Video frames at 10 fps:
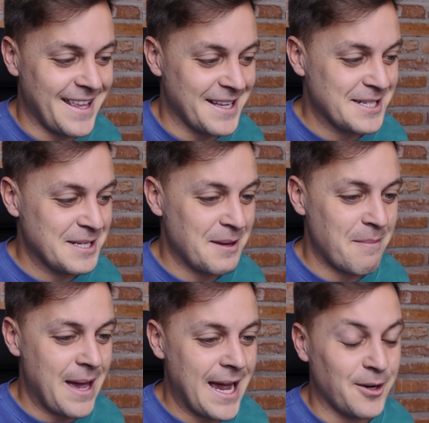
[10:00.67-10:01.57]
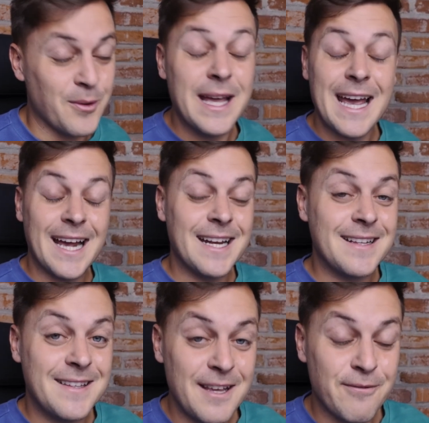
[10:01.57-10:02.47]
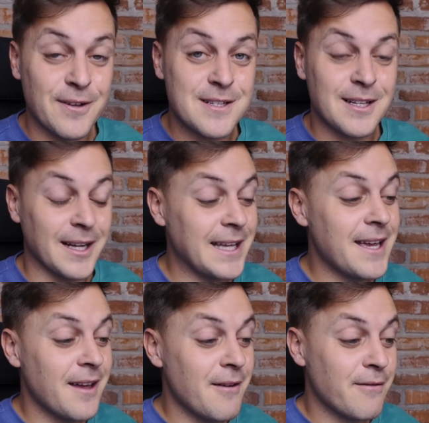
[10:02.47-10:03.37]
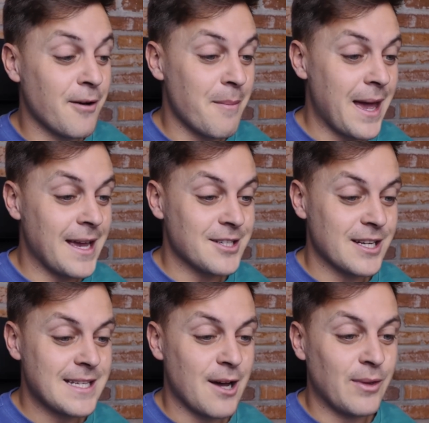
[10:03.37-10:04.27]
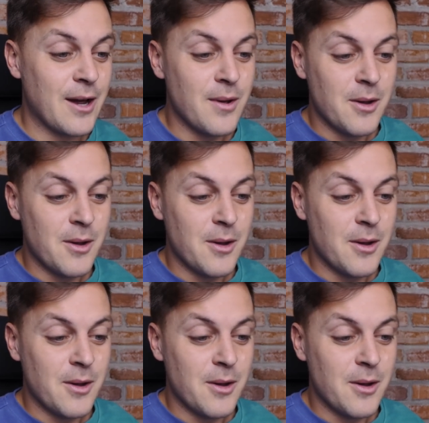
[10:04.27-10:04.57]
this panel. And it differs slightly from HSL. Now